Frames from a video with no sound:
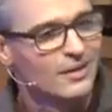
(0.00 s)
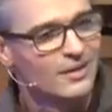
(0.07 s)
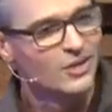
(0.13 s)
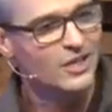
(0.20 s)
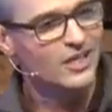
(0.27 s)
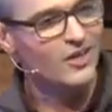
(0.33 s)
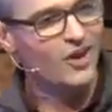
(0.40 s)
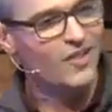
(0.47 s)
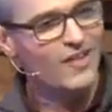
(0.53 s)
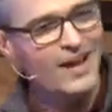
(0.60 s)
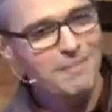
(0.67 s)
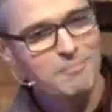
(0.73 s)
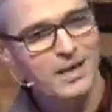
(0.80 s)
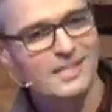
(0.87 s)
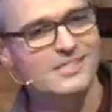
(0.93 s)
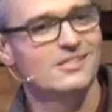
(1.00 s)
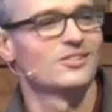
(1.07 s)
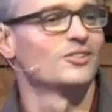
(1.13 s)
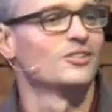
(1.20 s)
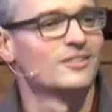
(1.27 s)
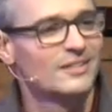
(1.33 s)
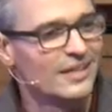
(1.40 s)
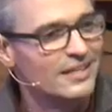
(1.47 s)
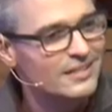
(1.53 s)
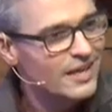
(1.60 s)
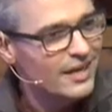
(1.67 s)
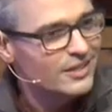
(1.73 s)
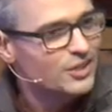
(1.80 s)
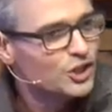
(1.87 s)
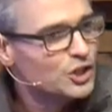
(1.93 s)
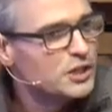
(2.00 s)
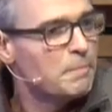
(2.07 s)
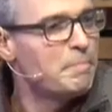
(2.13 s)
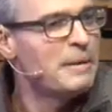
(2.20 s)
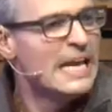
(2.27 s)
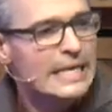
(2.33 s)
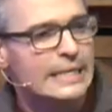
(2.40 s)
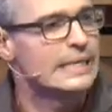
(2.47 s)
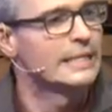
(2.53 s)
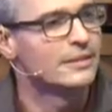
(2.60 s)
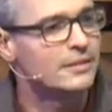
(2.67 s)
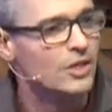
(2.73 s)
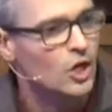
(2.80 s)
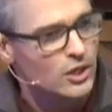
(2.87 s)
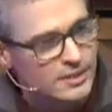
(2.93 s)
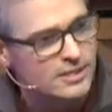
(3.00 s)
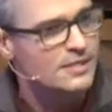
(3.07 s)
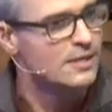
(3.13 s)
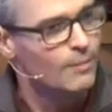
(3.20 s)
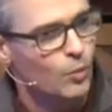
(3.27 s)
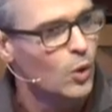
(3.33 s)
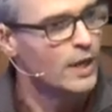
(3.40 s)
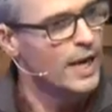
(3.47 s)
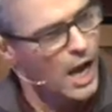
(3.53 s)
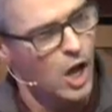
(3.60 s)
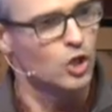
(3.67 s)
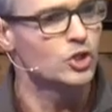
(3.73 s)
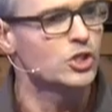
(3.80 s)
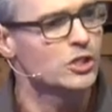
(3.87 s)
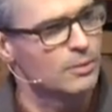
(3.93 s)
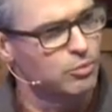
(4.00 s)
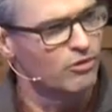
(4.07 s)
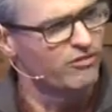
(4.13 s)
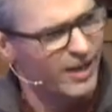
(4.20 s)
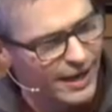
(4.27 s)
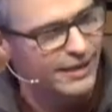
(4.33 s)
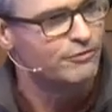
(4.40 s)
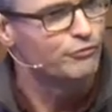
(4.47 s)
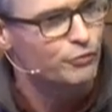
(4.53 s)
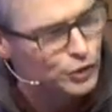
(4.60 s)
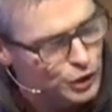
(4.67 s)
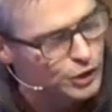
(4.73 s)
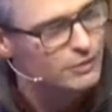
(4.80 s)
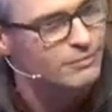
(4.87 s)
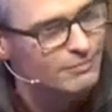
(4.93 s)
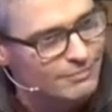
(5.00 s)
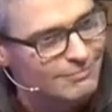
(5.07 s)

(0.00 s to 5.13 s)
Look at all that muscle, and yet you're dependent on someone else to provide for you.